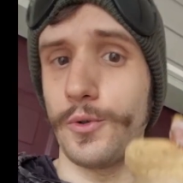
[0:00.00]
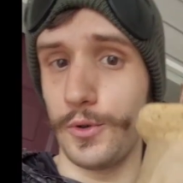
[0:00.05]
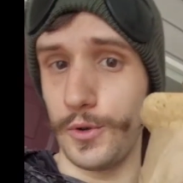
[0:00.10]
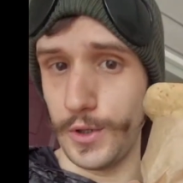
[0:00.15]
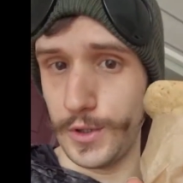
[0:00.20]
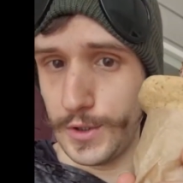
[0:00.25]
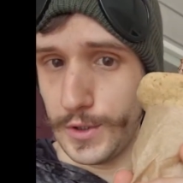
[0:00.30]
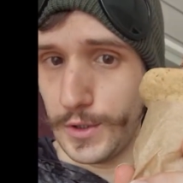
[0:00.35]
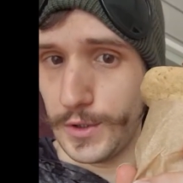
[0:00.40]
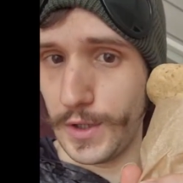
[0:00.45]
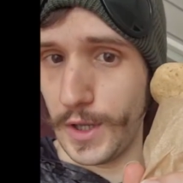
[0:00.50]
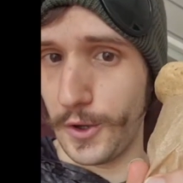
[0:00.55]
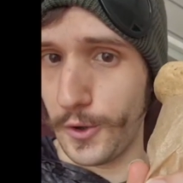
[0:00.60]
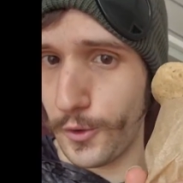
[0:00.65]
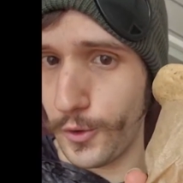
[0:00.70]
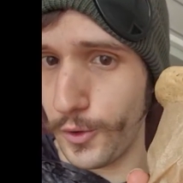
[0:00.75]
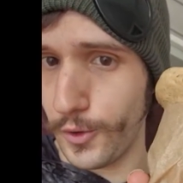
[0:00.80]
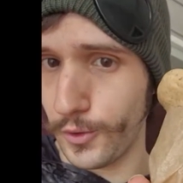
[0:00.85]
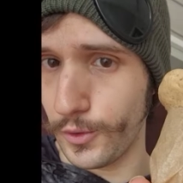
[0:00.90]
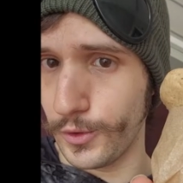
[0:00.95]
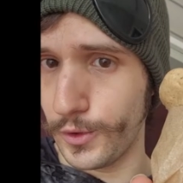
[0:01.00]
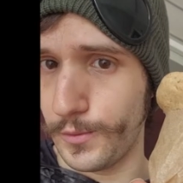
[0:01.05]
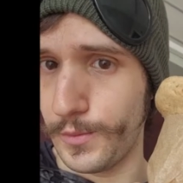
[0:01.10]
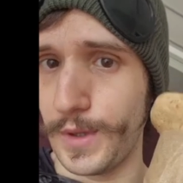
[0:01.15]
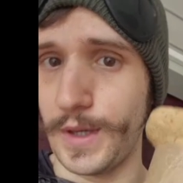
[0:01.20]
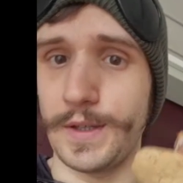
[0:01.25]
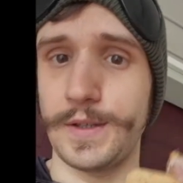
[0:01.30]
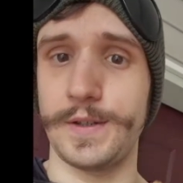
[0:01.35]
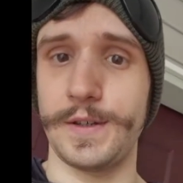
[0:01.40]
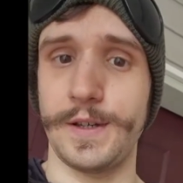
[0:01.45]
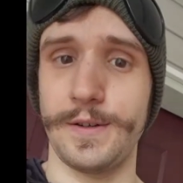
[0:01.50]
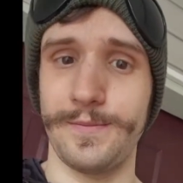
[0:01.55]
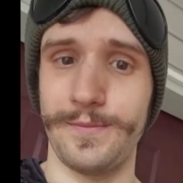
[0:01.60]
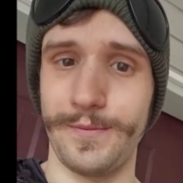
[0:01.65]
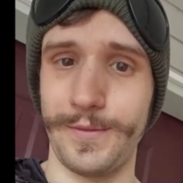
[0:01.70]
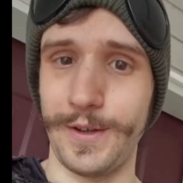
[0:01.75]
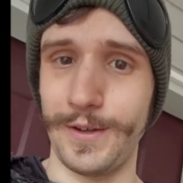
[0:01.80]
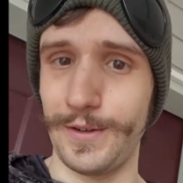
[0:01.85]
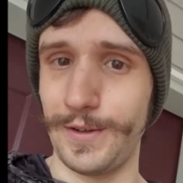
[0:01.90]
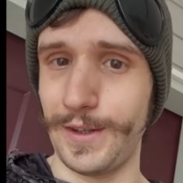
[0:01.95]
This is a cold pizza,
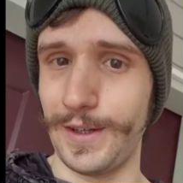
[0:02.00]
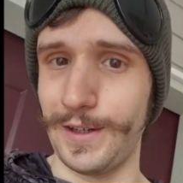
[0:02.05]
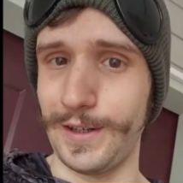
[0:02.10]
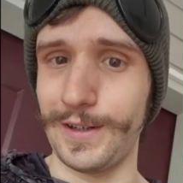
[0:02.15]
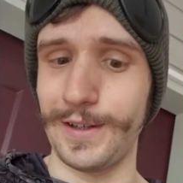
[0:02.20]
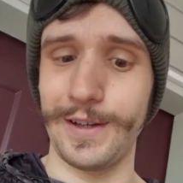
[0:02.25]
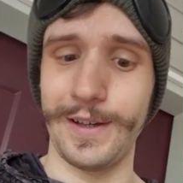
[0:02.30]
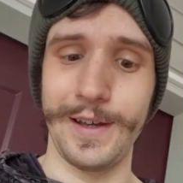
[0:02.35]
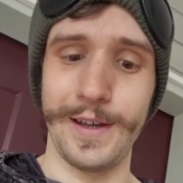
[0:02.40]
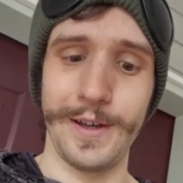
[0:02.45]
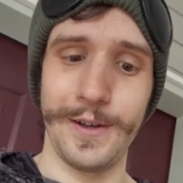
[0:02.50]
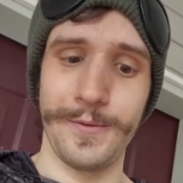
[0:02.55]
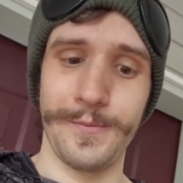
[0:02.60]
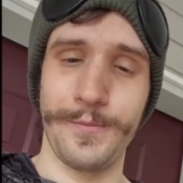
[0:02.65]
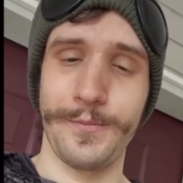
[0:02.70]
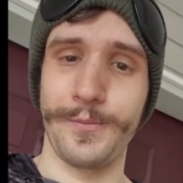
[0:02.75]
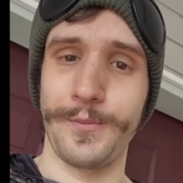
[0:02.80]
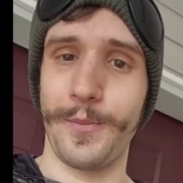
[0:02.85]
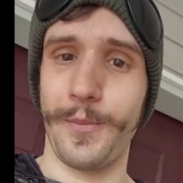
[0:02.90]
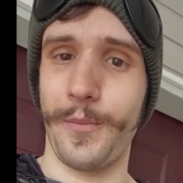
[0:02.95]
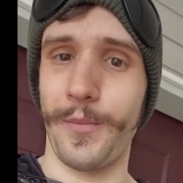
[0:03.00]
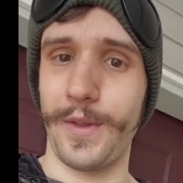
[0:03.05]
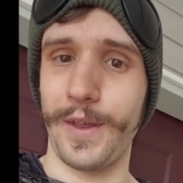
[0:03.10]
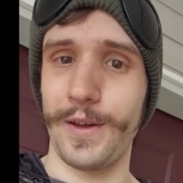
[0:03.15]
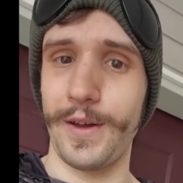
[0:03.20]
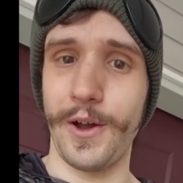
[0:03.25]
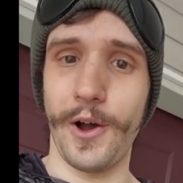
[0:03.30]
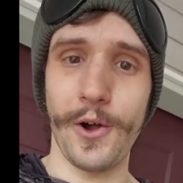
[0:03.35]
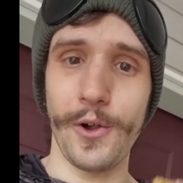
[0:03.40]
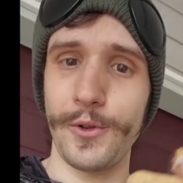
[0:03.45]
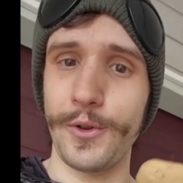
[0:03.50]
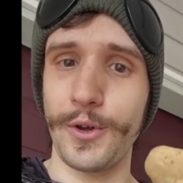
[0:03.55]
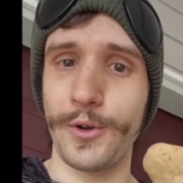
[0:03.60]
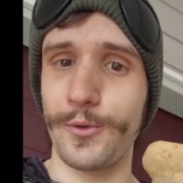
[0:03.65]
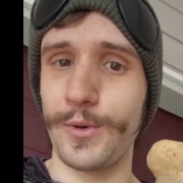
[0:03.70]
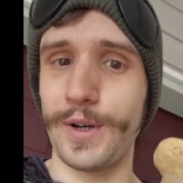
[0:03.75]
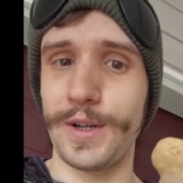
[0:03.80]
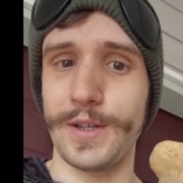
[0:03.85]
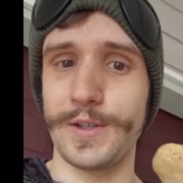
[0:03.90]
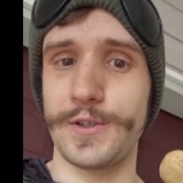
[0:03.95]
indeed. All the
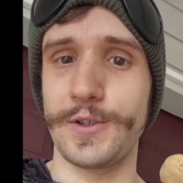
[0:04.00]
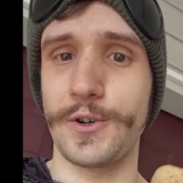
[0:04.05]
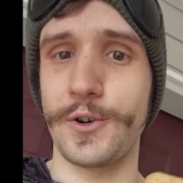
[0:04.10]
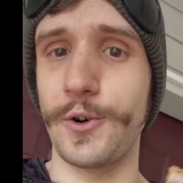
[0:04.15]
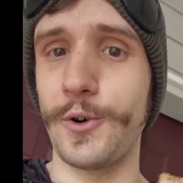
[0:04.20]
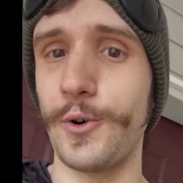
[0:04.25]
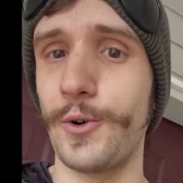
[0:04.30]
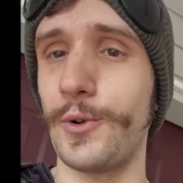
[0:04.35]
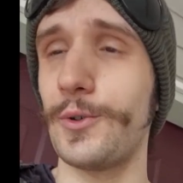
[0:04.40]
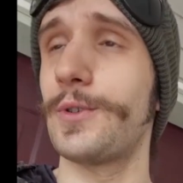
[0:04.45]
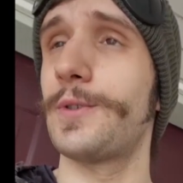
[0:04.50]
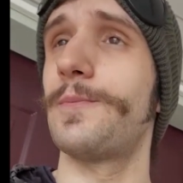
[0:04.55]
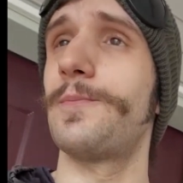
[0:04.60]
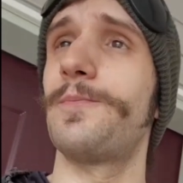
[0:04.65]
ingredients are cold.